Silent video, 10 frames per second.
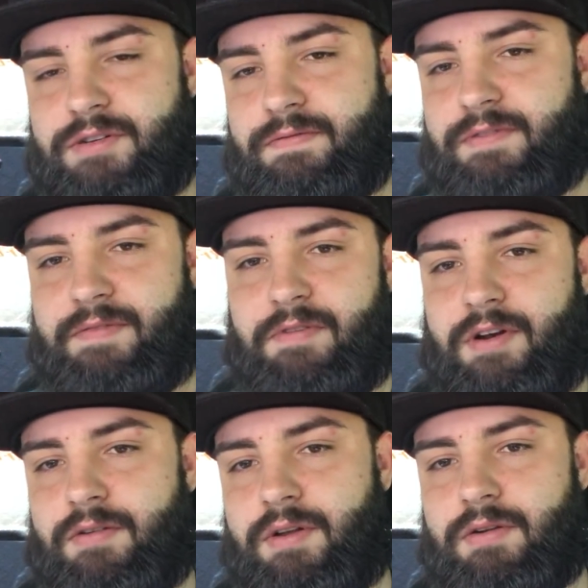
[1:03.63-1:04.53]
of
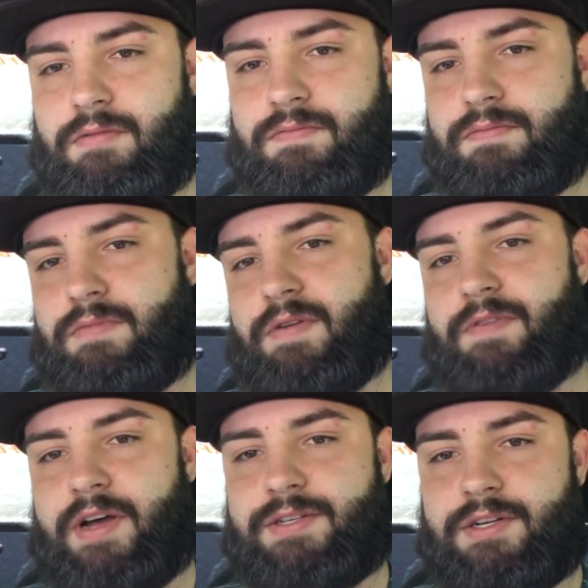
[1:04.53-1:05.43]
different little
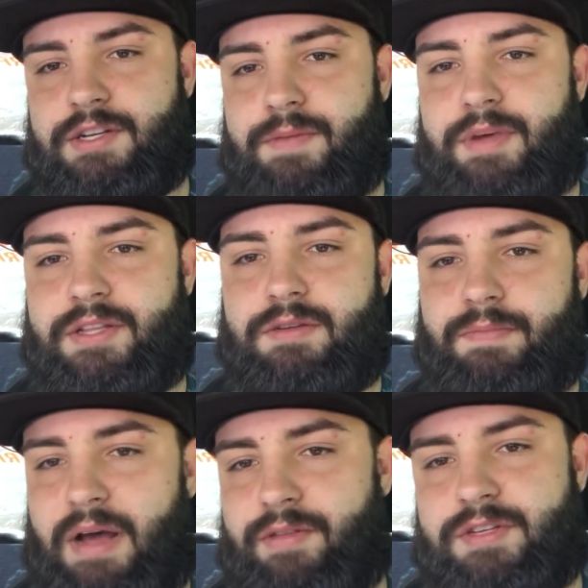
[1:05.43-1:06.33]
advice and tidbits
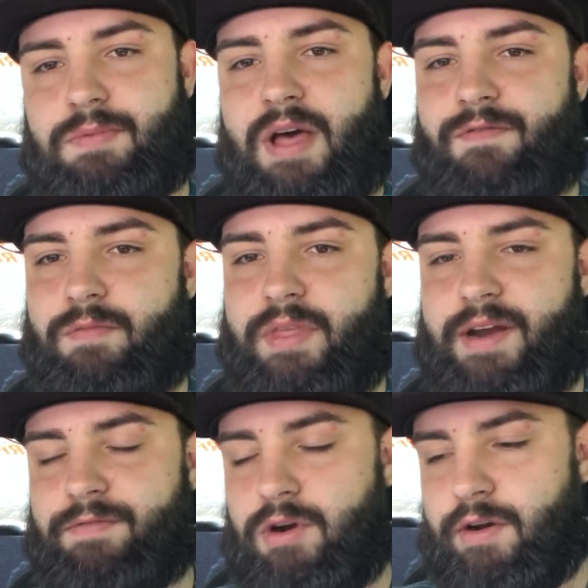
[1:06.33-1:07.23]
about this platform that
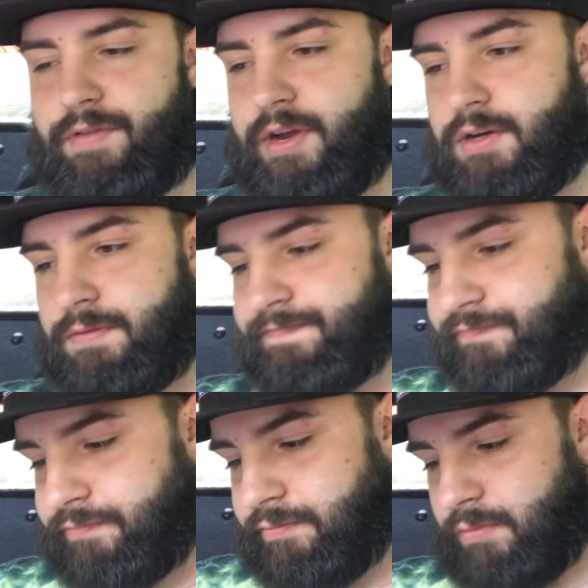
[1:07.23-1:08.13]
I've learned over the years.
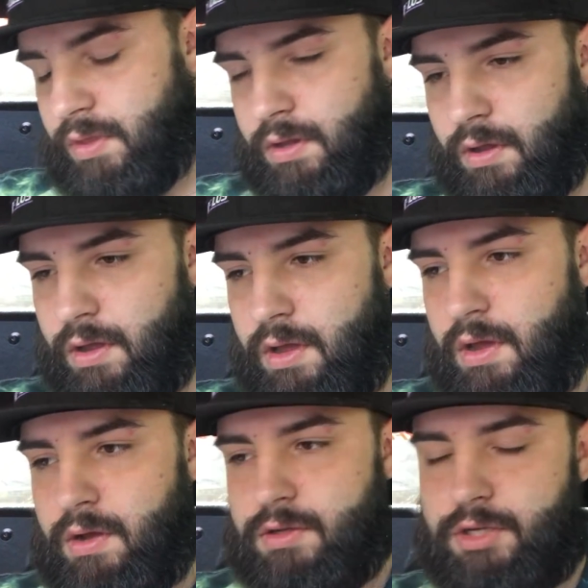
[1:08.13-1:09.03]

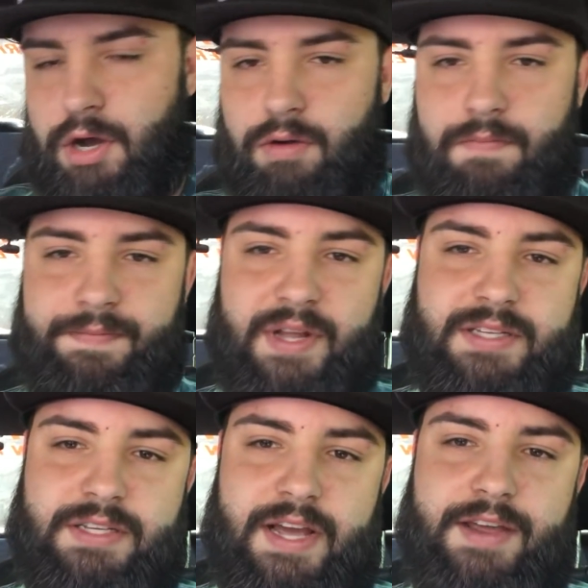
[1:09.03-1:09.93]
So
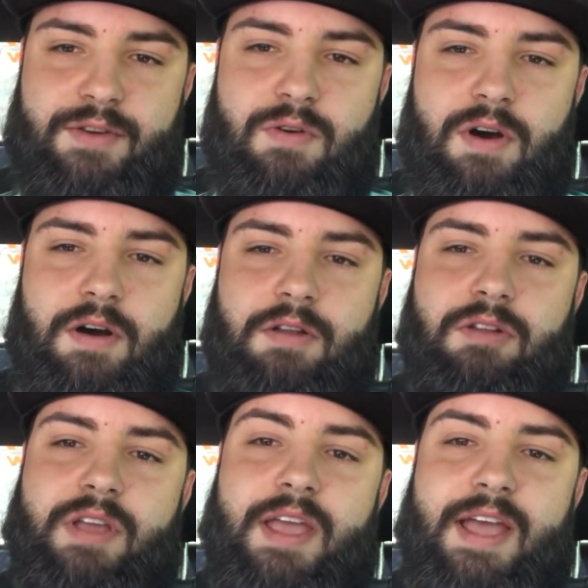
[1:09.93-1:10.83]
let's say you are
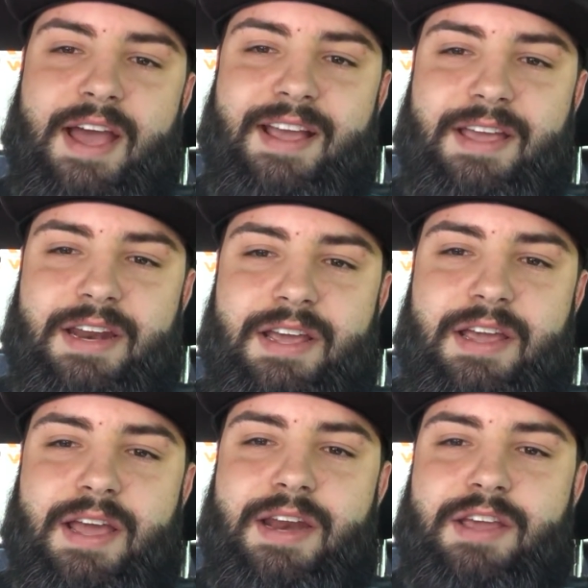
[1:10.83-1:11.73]
looking at
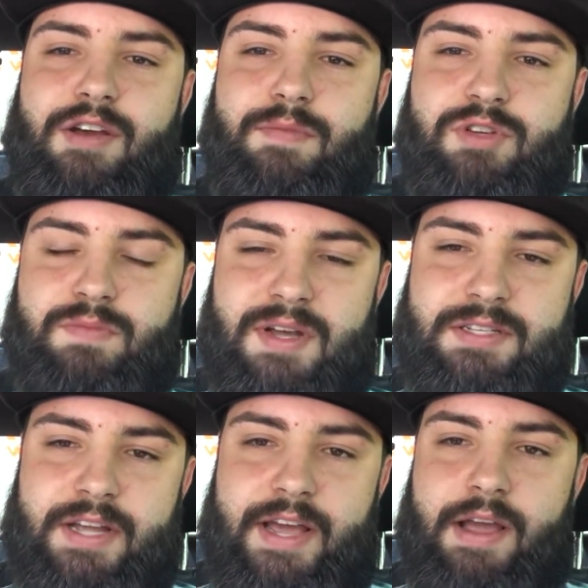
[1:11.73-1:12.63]
getting an Ecoboost
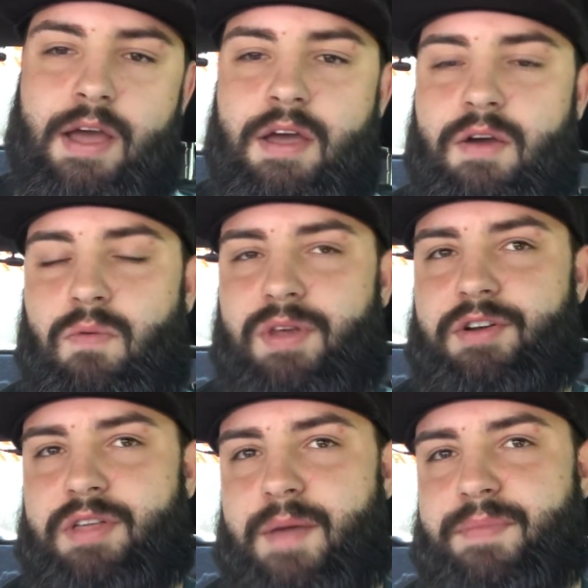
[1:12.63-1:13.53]
Mustang,
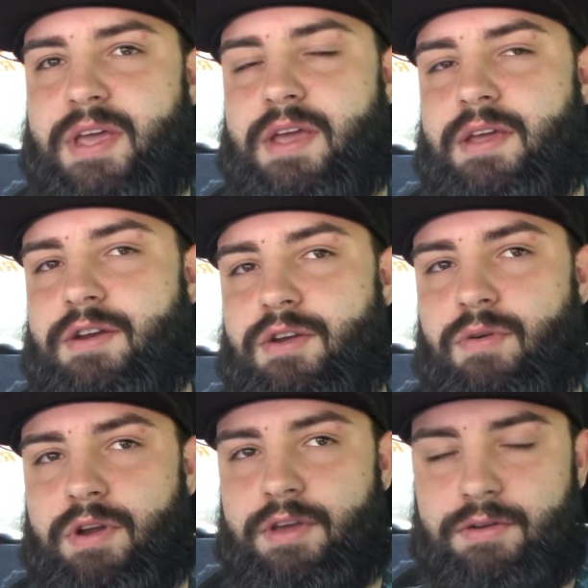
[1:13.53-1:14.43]
whether that be new
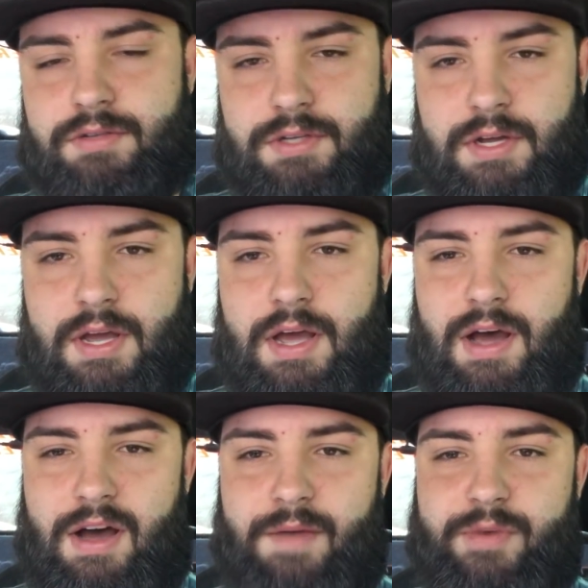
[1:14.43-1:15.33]
or used.
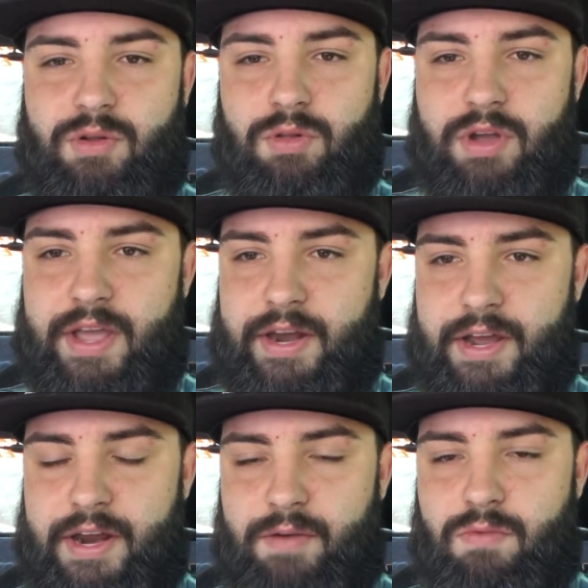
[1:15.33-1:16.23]
You're looking into
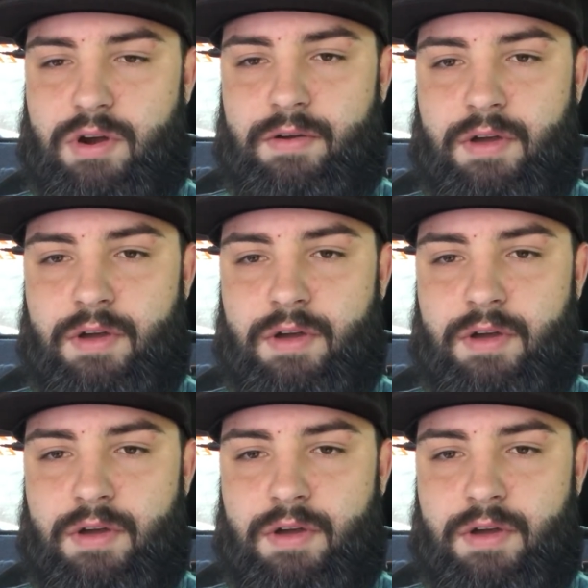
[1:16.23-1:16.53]
getting one.